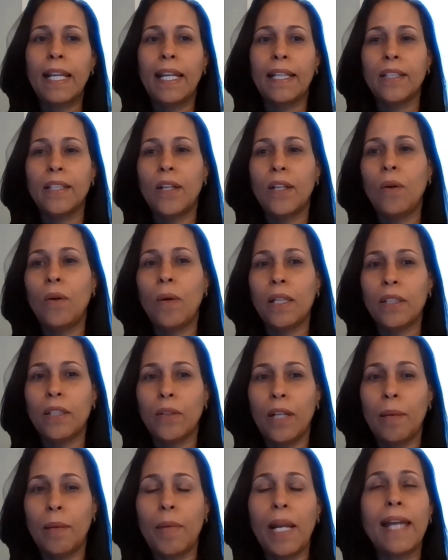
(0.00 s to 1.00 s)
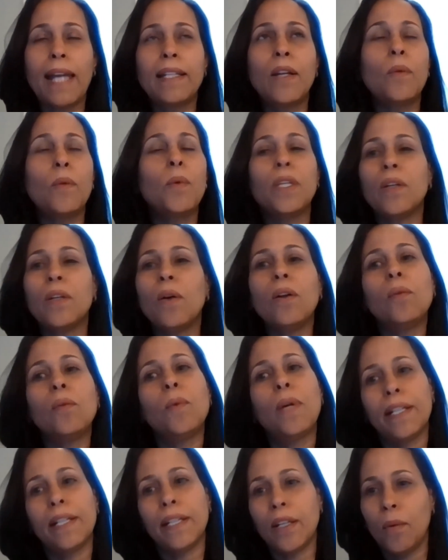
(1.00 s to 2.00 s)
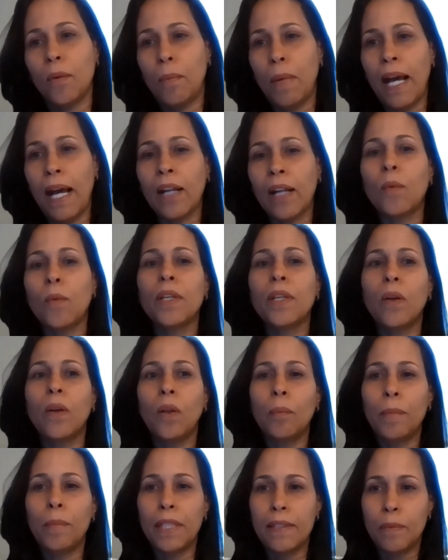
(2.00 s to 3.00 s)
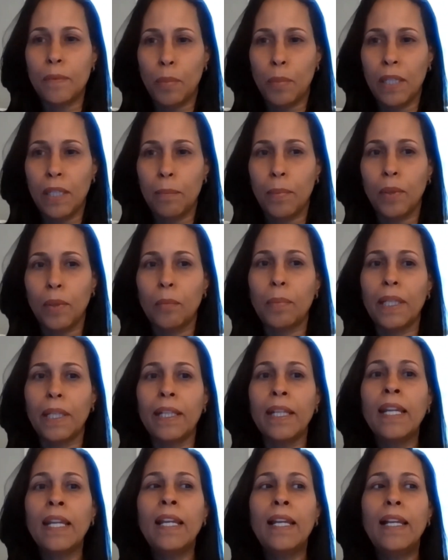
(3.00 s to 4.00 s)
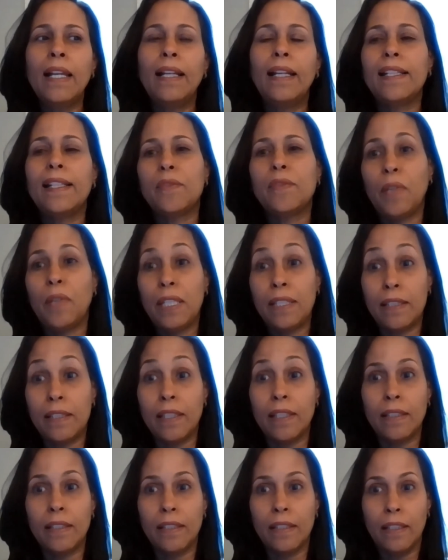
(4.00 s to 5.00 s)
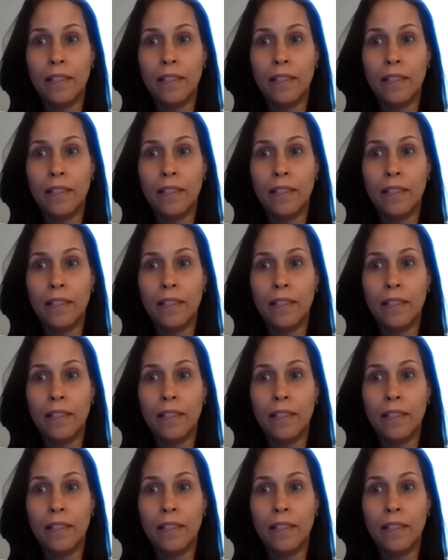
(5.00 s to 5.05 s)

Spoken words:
And go and collaborate. I know we all want to go back. We all miss people, but let's face it,